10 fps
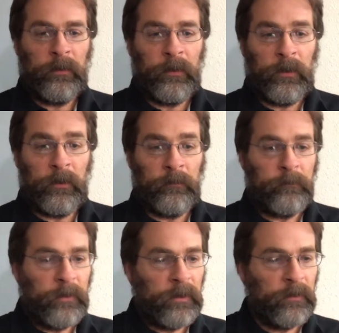And
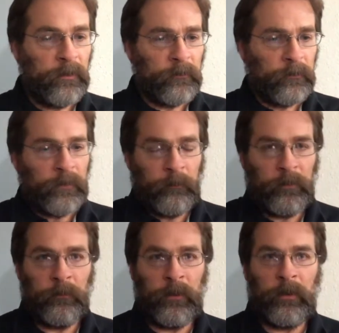this is
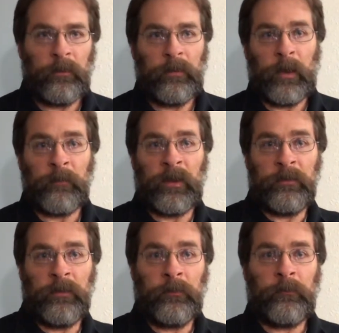something where I'm
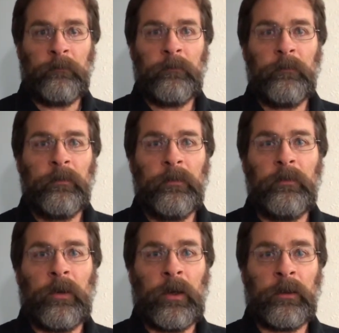not just
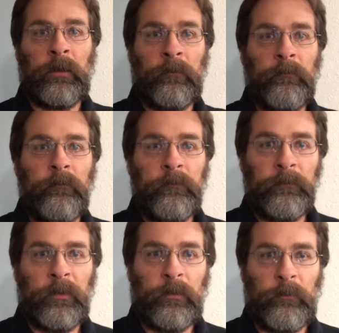talking,
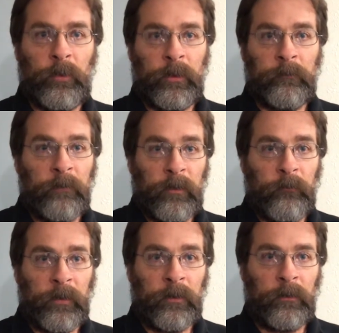you know, pointing my
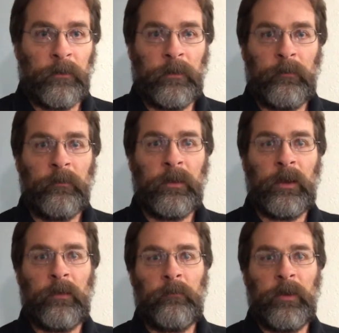finger
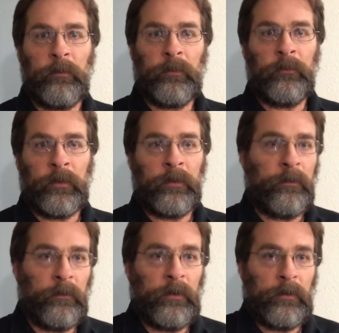at people
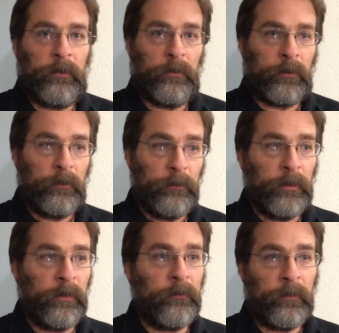saying, you know, you're
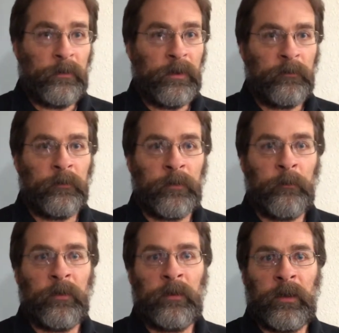clueless. I mean, this is
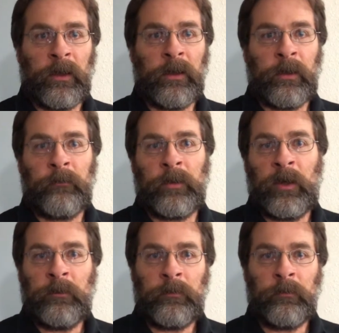something that I have to
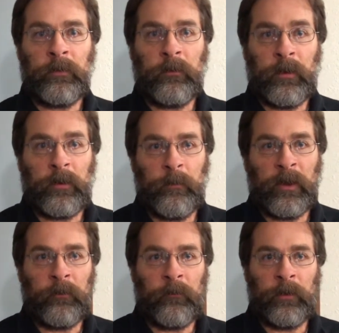consciously think
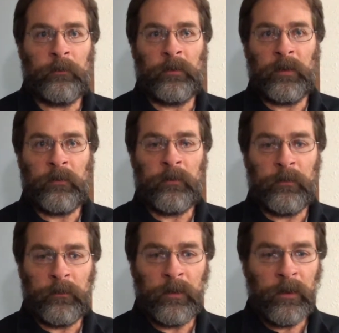about frequently
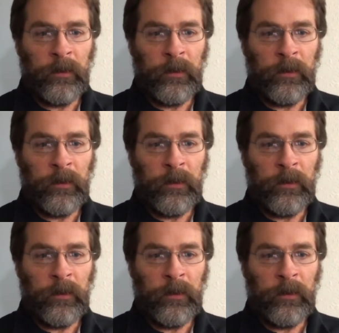too.